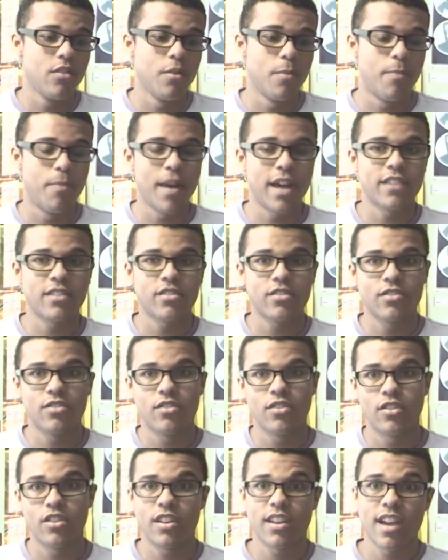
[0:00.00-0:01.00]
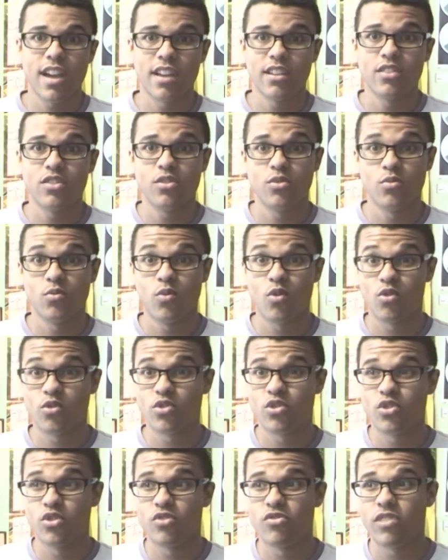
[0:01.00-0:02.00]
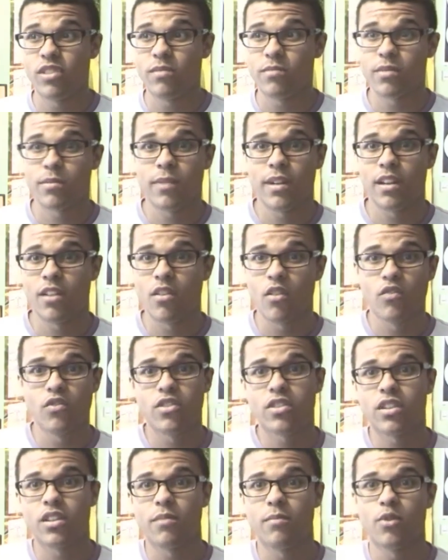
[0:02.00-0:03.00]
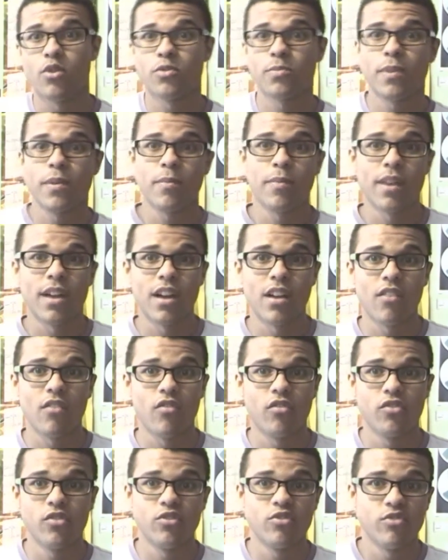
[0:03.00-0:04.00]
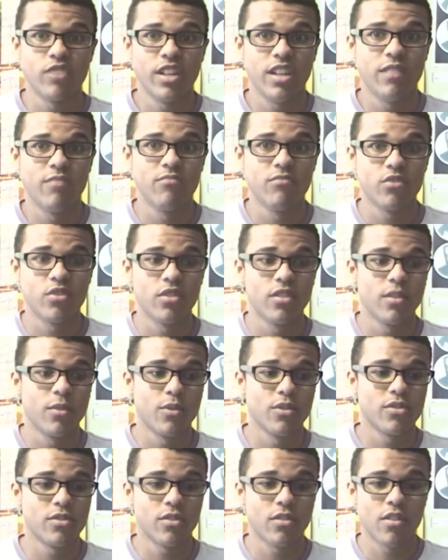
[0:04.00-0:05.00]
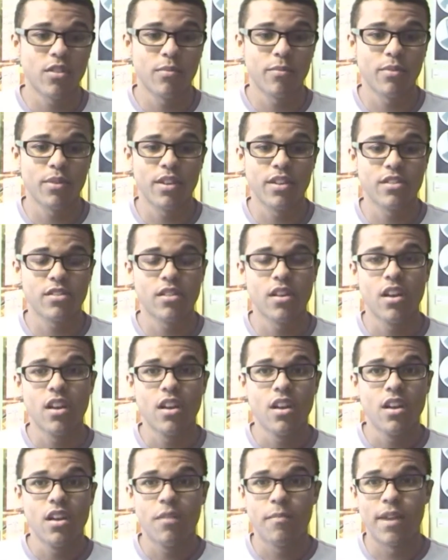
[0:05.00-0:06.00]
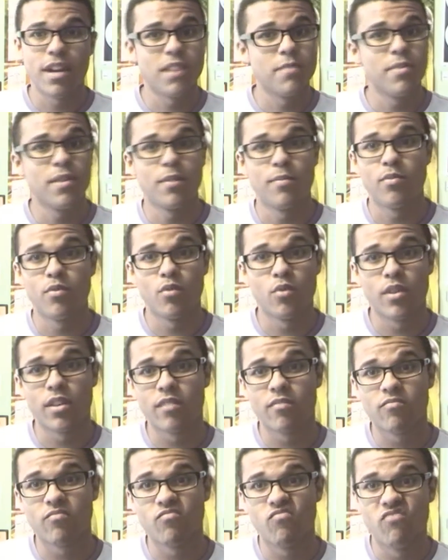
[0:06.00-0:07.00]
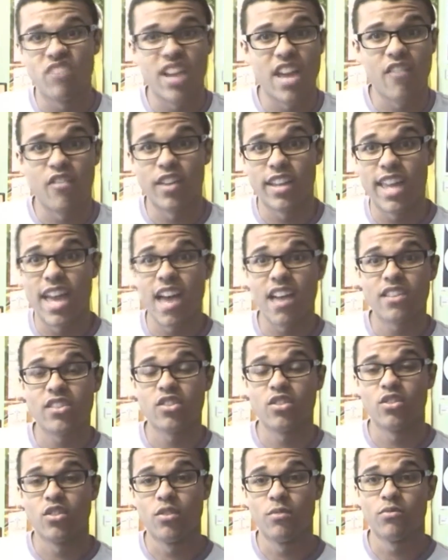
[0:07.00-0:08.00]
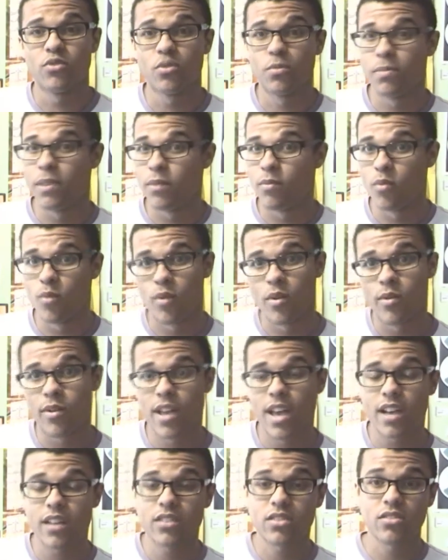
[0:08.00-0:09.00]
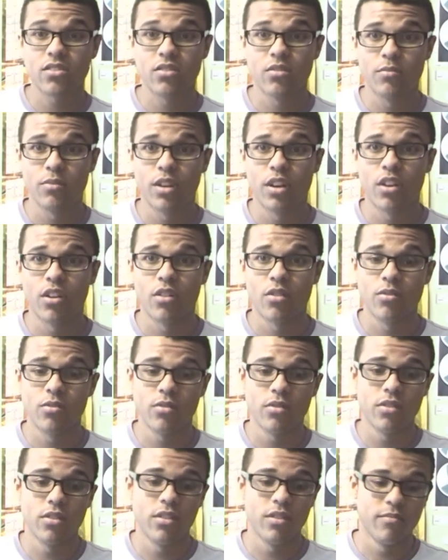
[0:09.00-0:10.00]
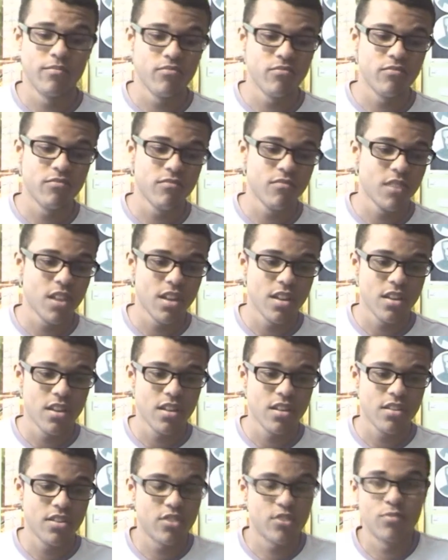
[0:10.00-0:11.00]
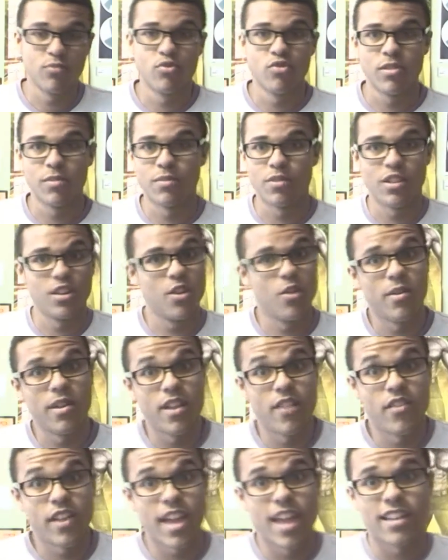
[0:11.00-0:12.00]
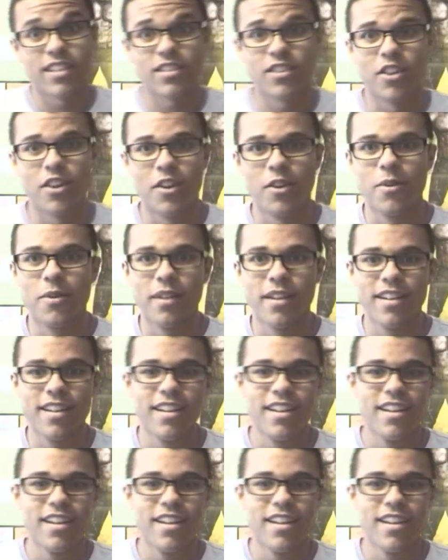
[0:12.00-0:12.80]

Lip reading: the best that you can towards your dreams. I mean, obviously, most people have dreams that they want to accomplish. Many people never get to them. Some people will get to them, you know. There's some dreams that no one ever gets to,